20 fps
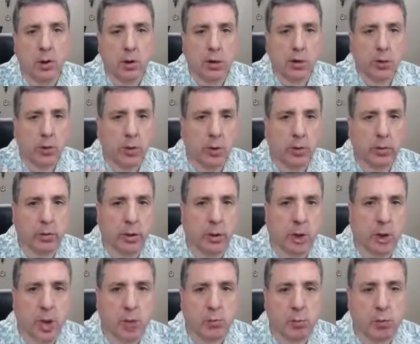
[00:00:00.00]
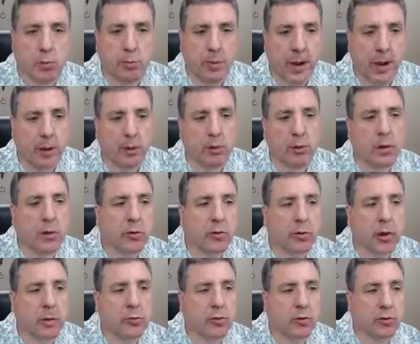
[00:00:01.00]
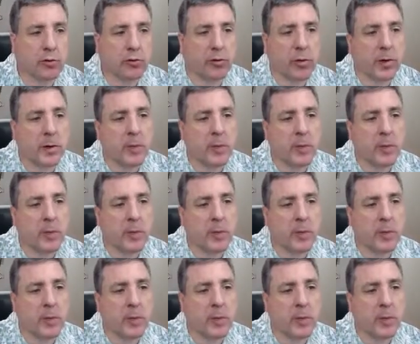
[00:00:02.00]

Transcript: with a couple minor exceptions.